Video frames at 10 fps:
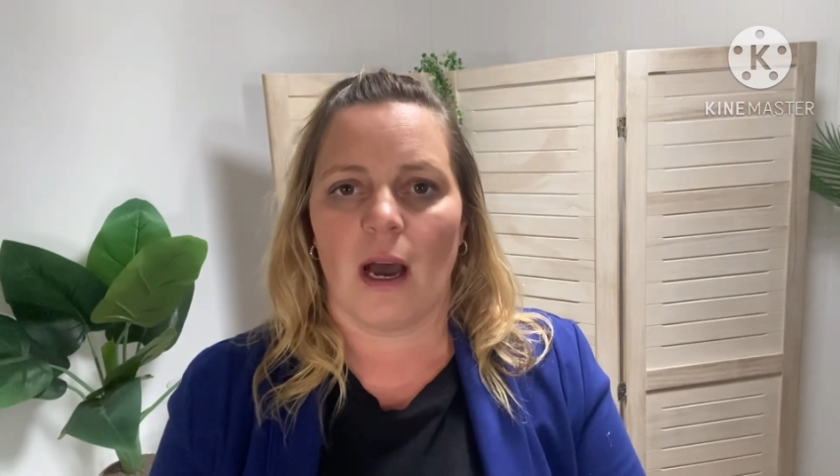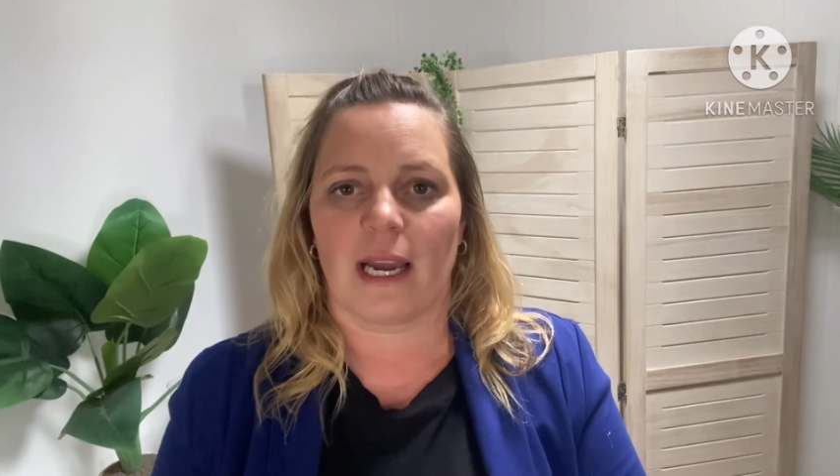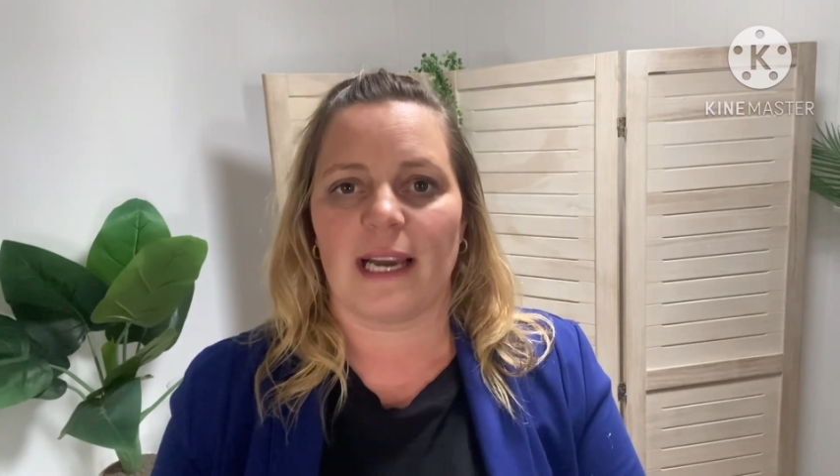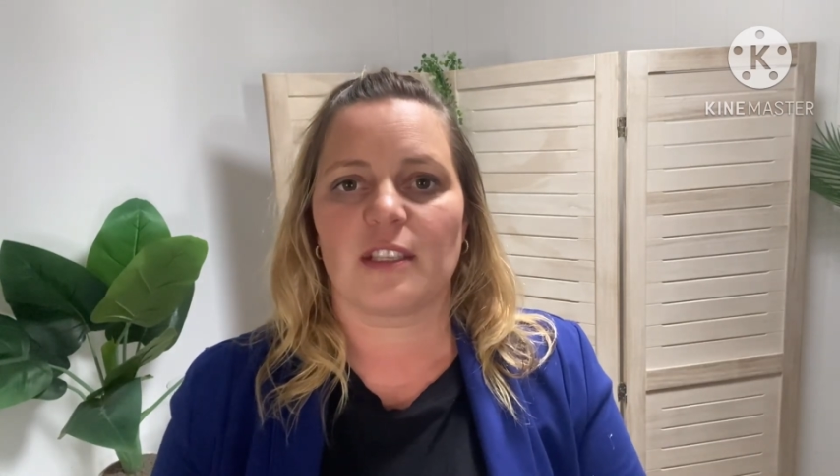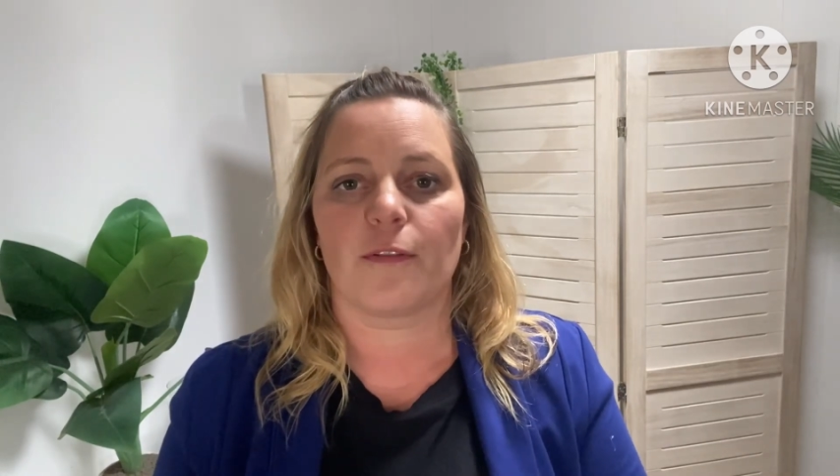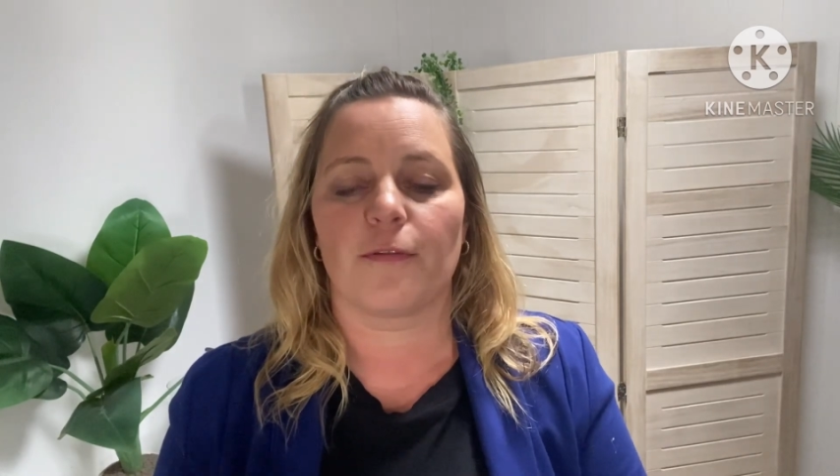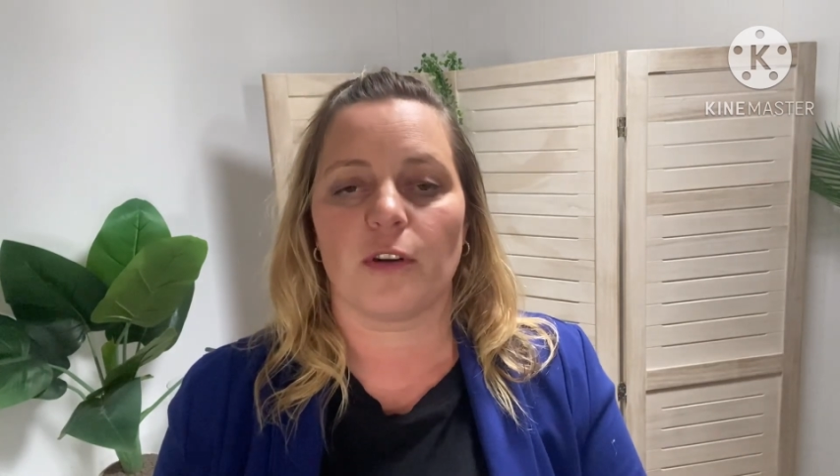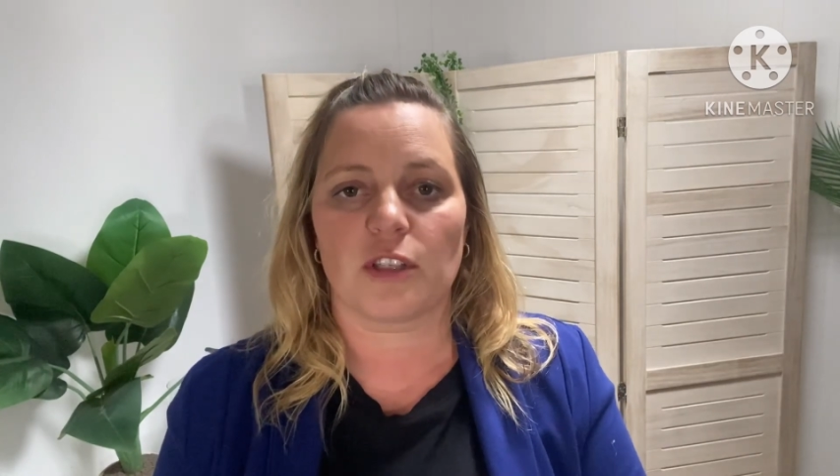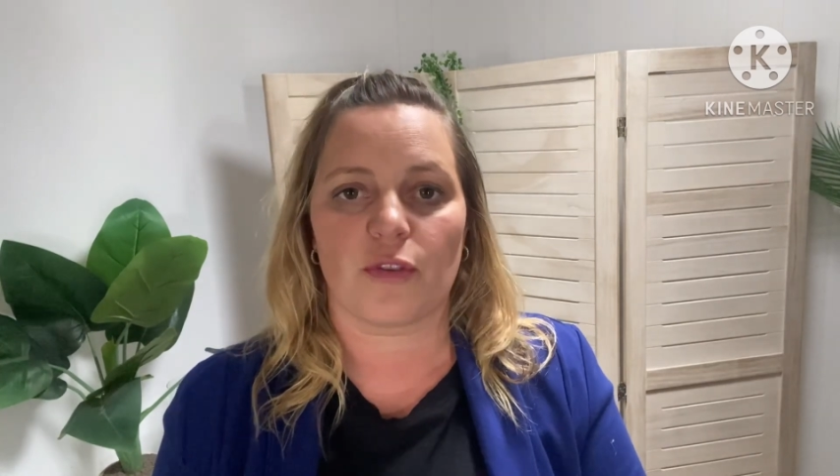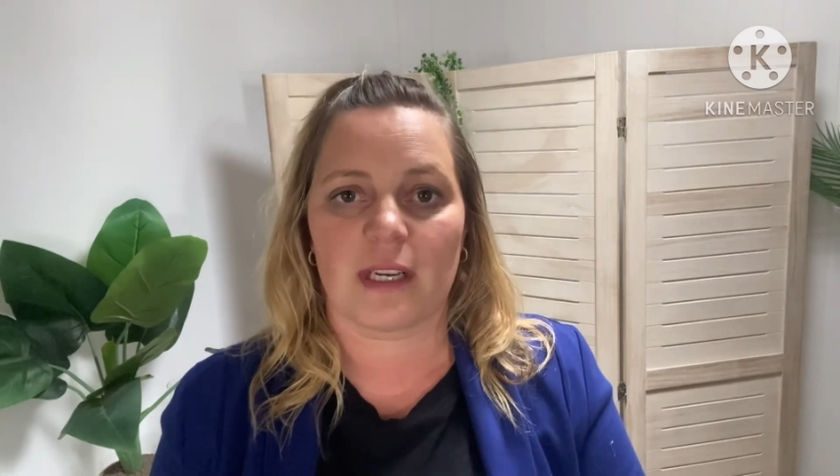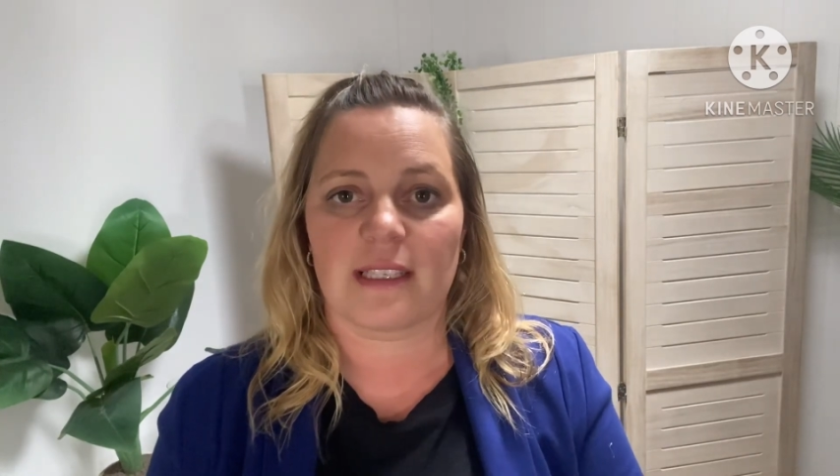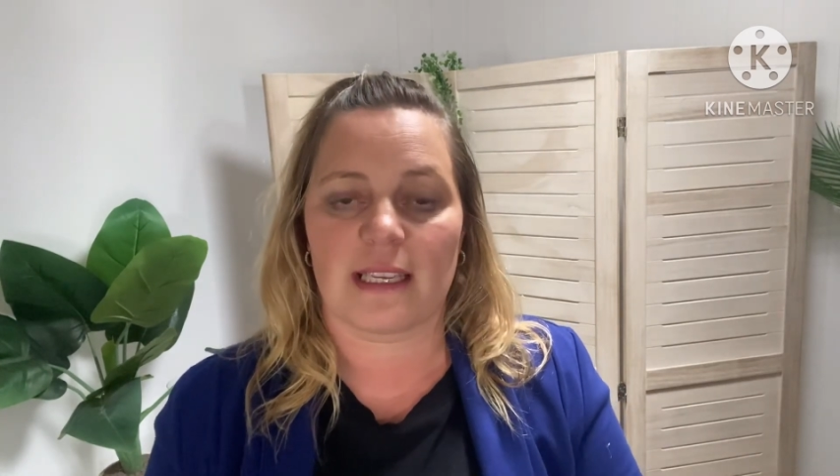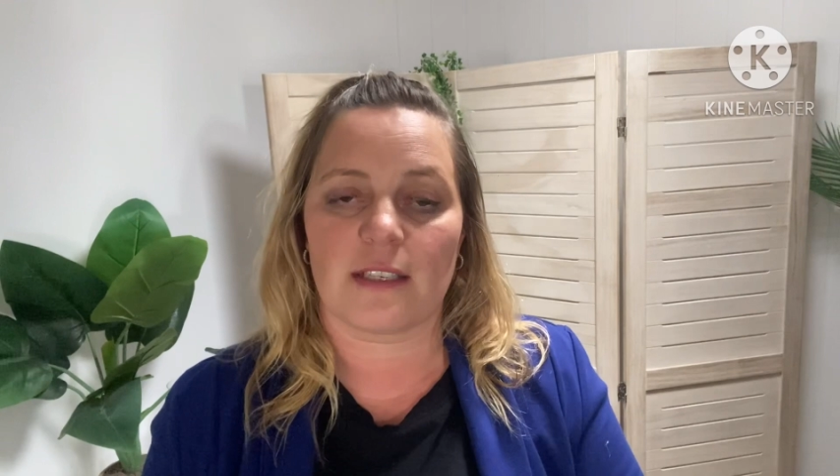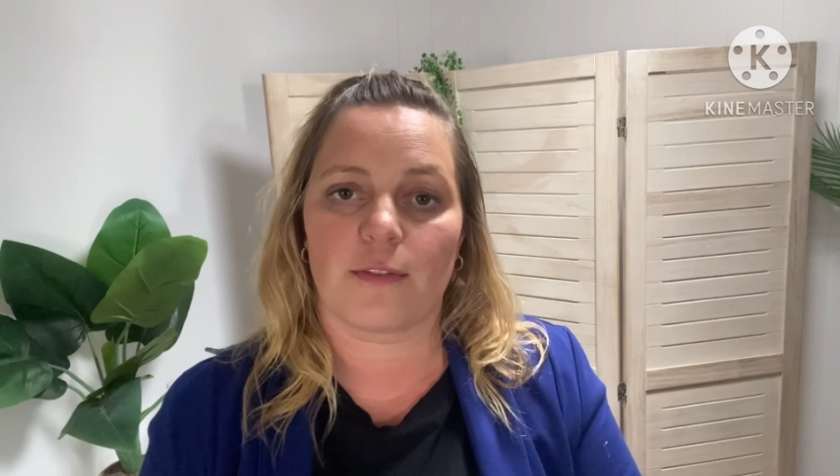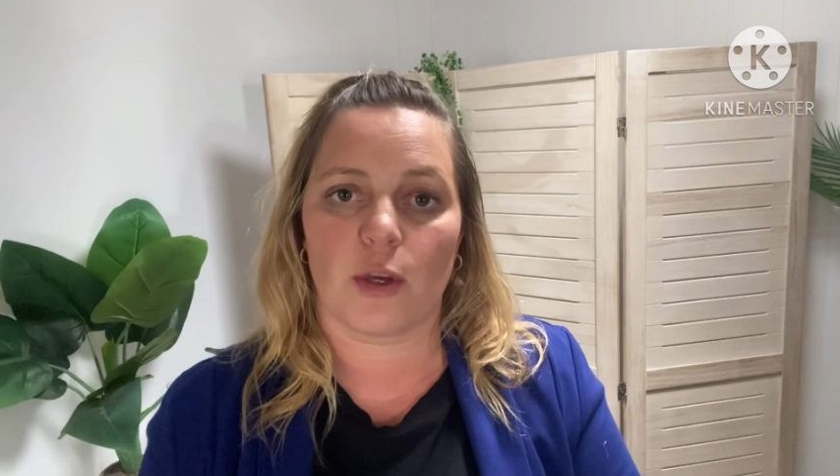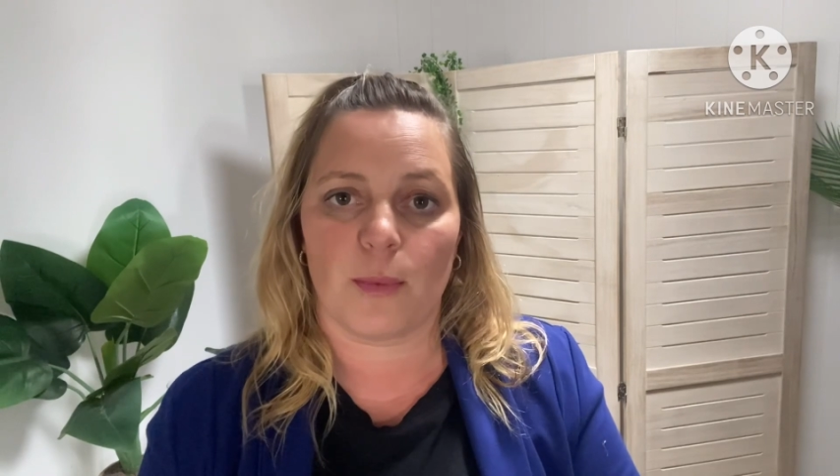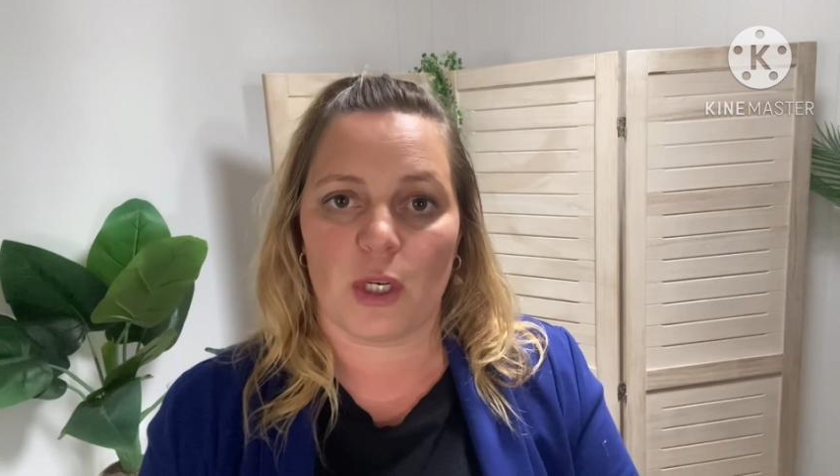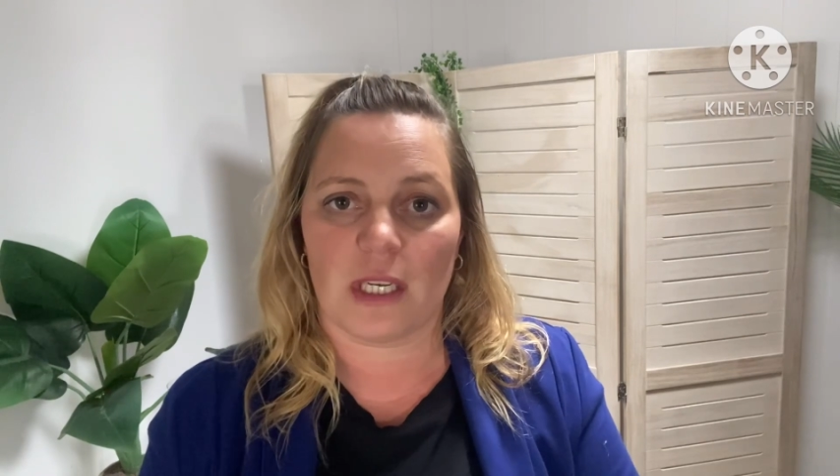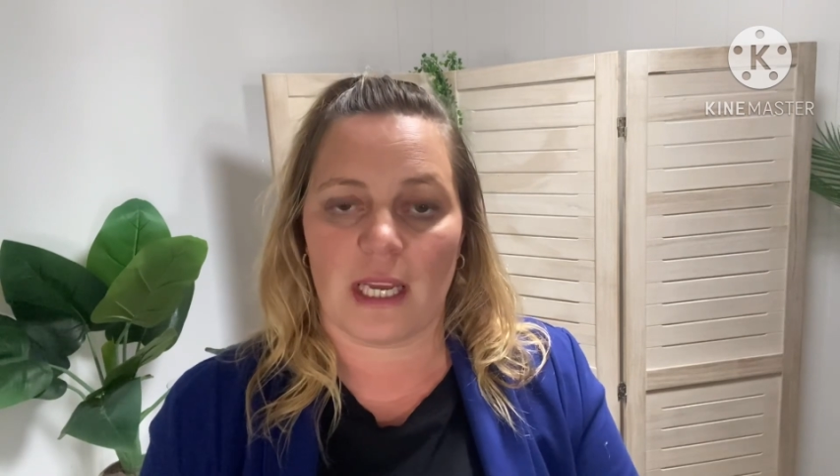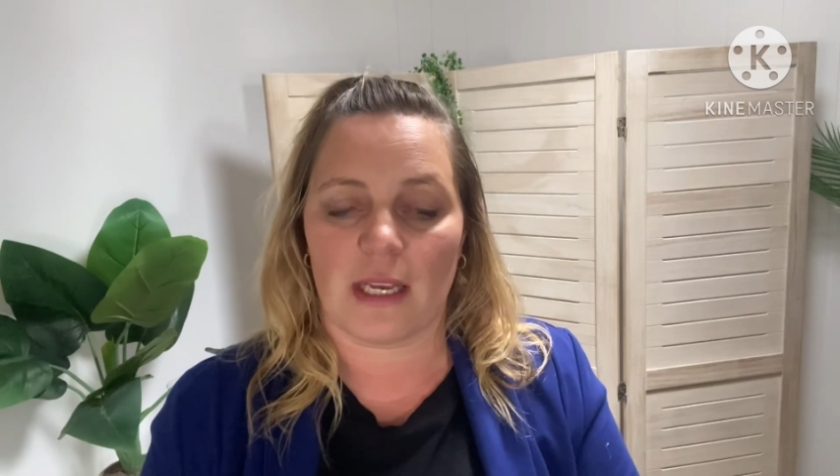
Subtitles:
Okay, so fostering a sense of community